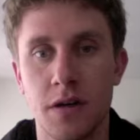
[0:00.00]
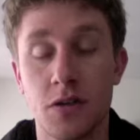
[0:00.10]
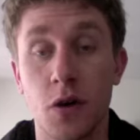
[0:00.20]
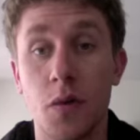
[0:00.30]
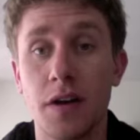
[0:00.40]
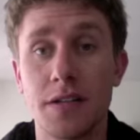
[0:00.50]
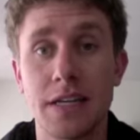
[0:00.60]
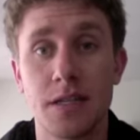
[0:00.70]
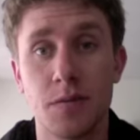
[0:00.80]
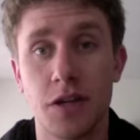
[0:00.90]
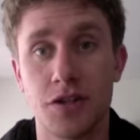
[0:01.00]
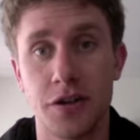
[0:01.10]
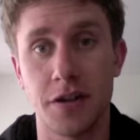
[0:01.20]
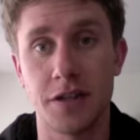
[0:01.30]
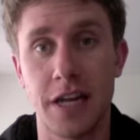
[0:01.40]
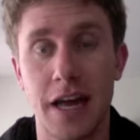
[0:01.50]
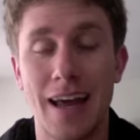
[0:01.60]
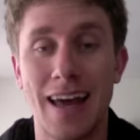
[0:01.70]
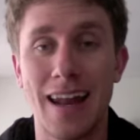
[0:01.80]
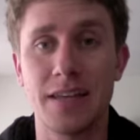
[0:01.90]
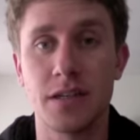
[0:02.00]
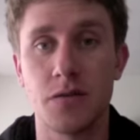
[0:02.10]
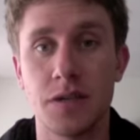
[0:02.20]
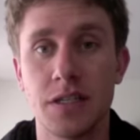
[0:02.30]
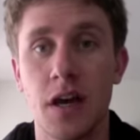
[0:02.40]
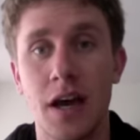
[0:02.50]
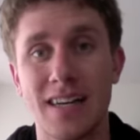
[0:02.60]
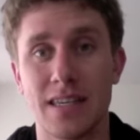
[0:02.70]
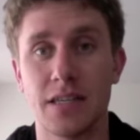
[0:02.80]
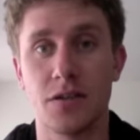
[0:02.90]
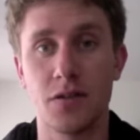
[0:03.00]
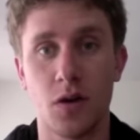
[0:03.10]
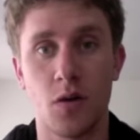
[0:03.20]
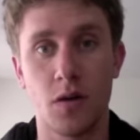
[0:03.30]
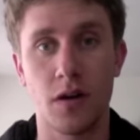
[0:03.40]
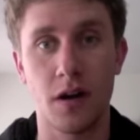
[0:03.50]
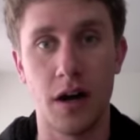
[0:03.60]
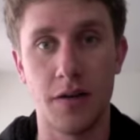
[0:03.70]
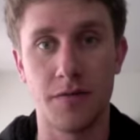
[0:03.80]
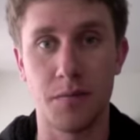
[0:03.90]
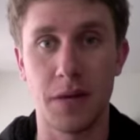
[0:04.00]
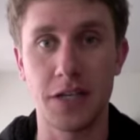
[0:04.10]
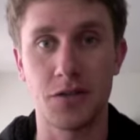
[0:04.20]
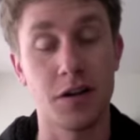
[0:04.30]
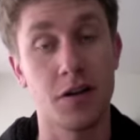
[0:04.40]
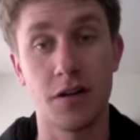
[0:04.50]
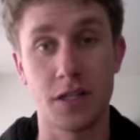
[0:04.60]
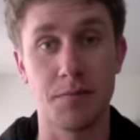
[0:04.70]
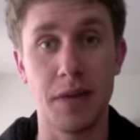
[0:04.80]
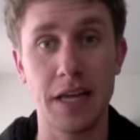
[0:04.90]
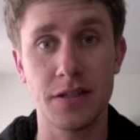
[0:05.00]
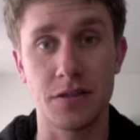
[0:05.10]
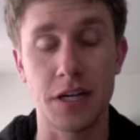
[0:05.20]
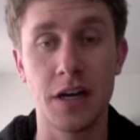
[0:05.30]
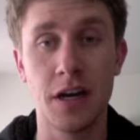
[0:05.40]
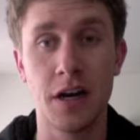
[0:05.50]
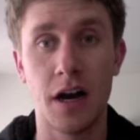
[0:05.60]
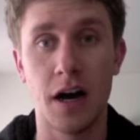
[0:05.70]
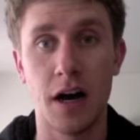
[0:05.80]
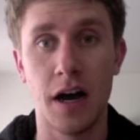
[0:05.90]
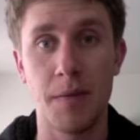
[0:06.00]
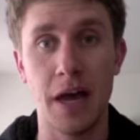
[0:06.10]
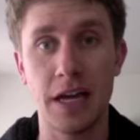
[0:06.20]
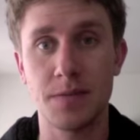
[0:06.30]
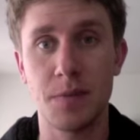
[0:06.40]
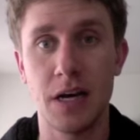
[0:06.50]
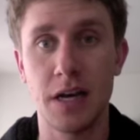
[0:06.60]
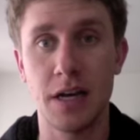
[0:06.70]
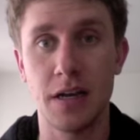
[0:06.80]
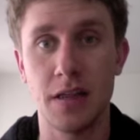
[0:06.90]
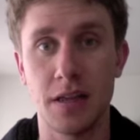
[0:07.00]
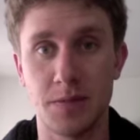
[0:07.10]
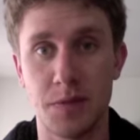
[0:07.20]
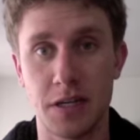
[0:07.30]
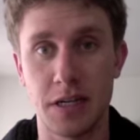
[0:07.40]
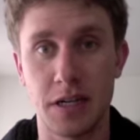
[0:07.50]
So I went out to get some lunch earlier today, and as always, as I turn the corner from my street onto Main Street, I pass by this building.